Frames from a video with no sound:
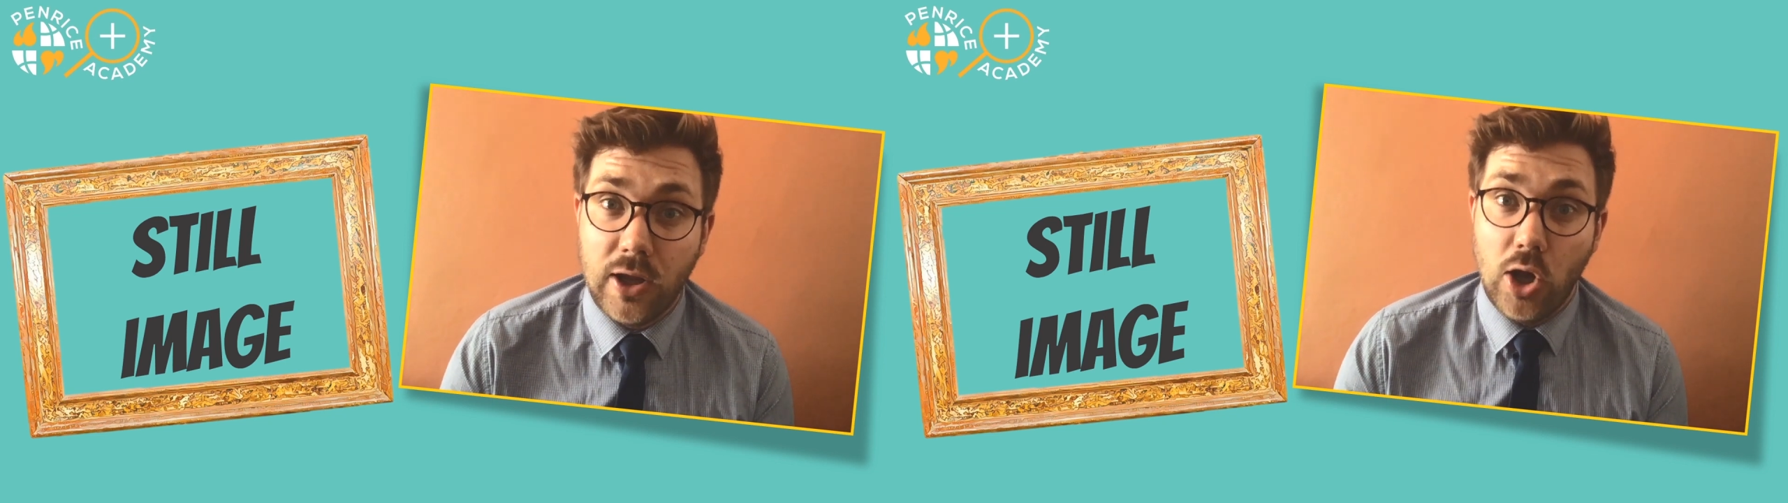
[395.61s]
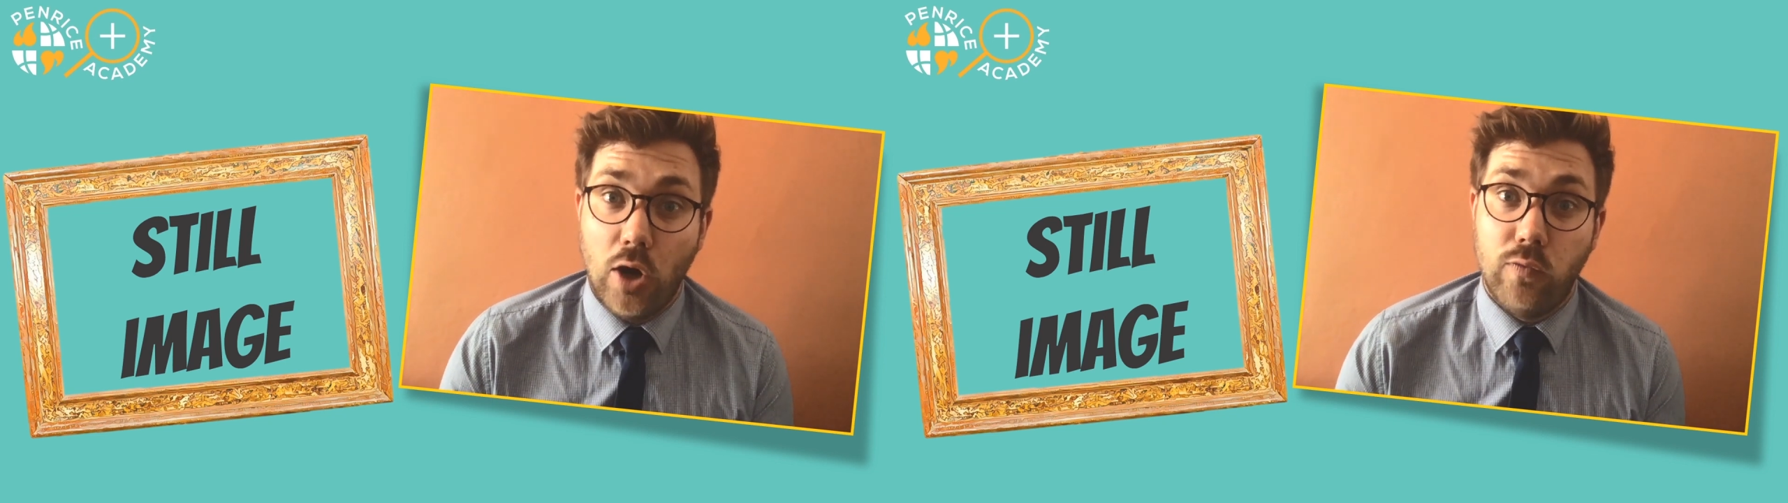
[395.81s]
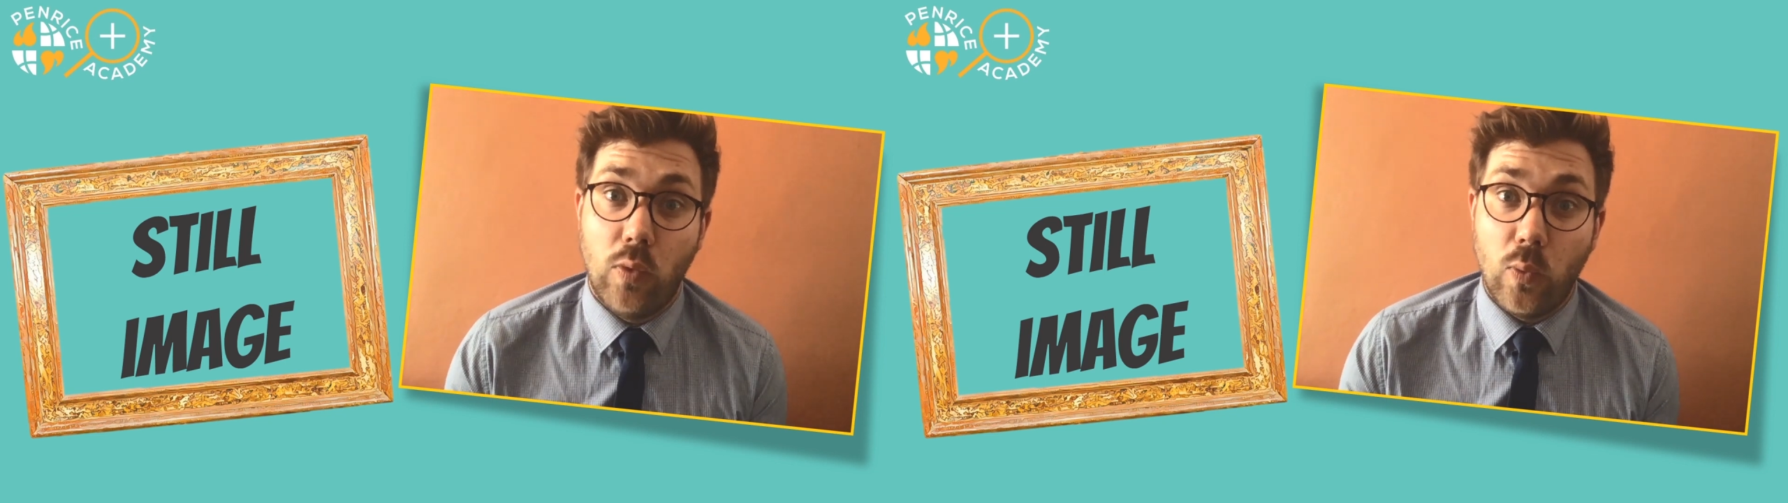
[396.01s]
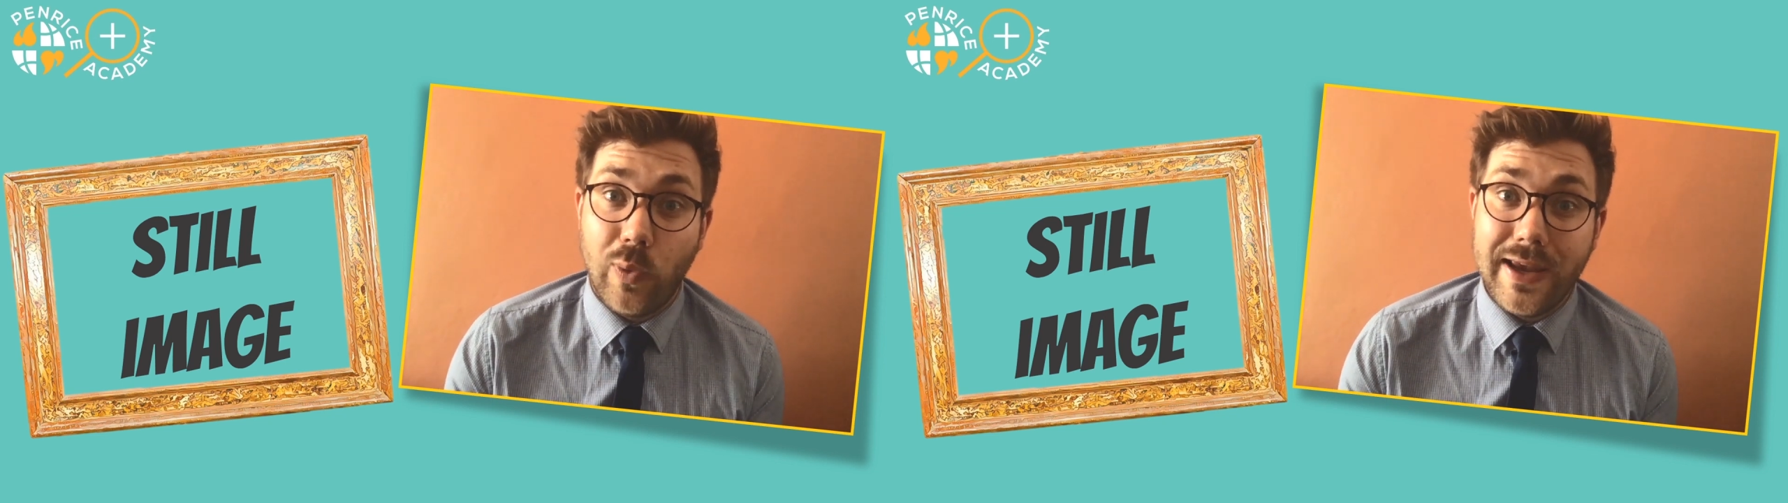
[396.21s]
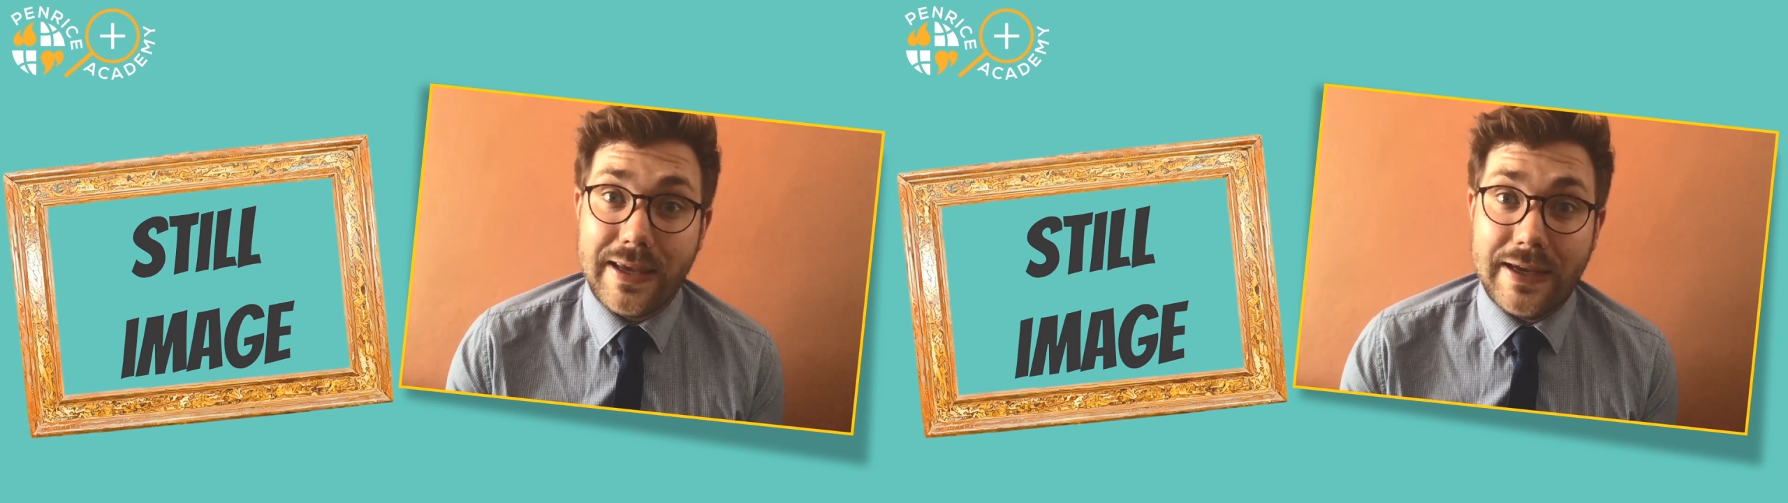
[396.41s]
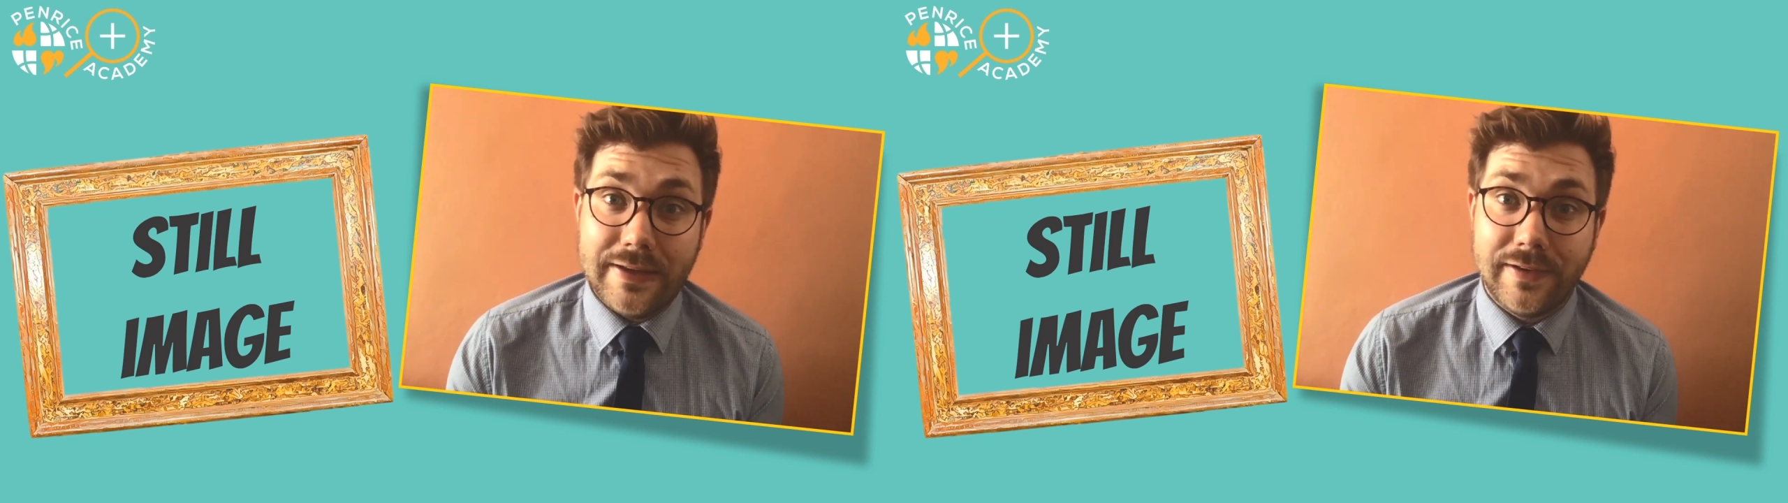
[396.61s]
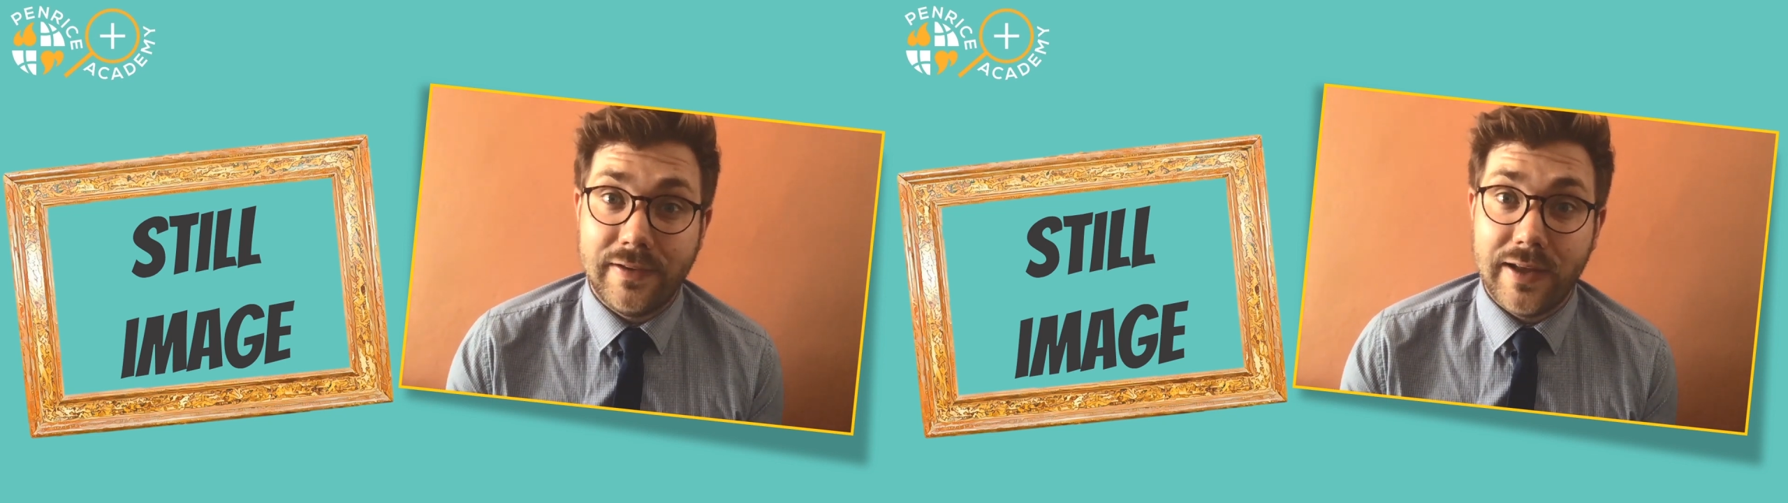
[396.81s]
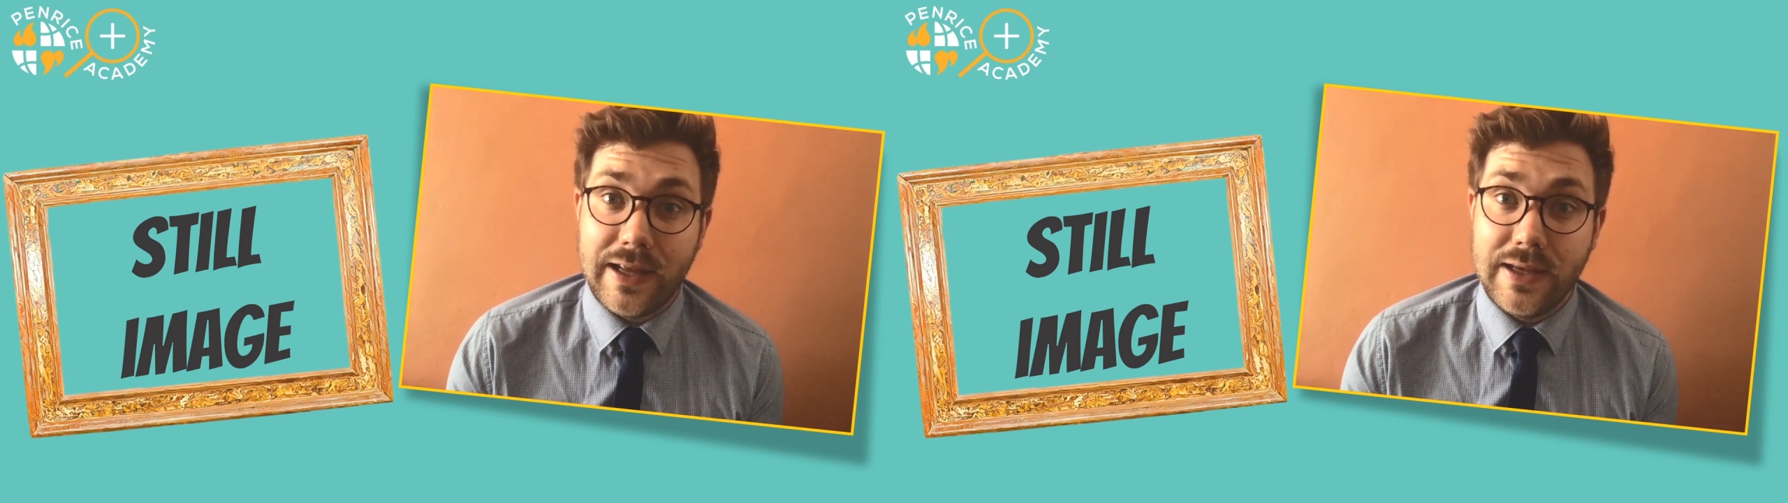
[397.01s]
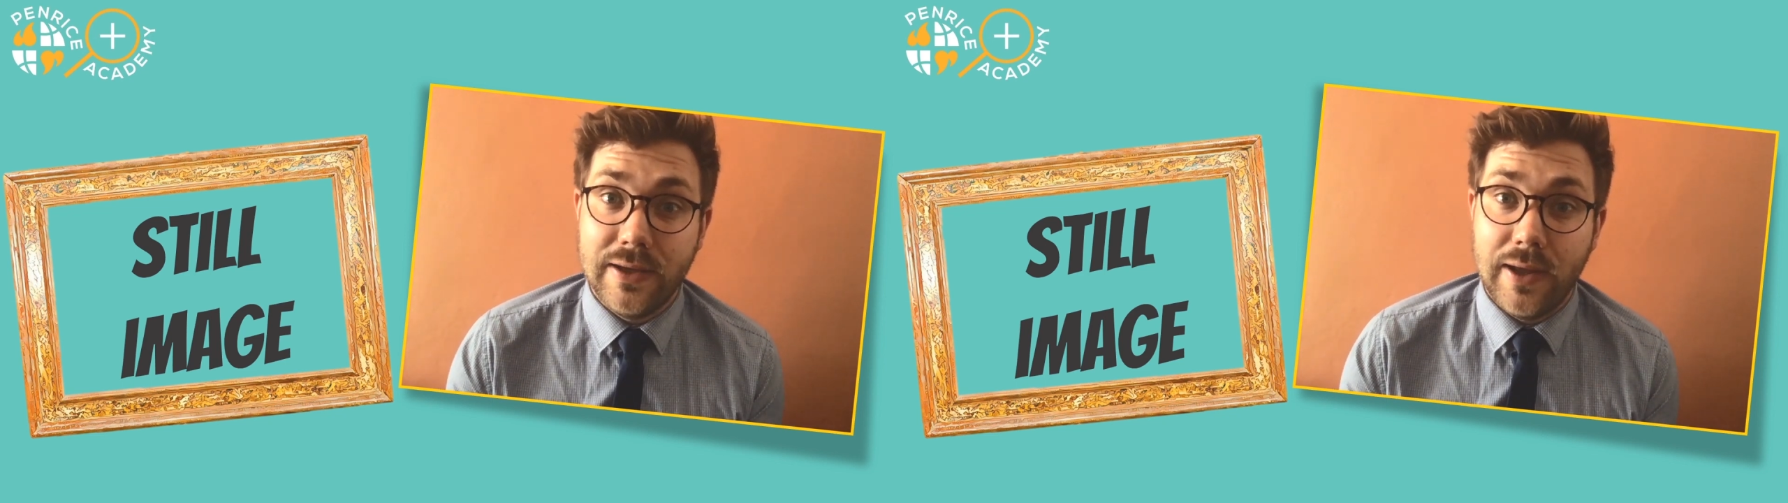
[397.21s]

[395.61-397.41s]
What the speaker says: of what we can see,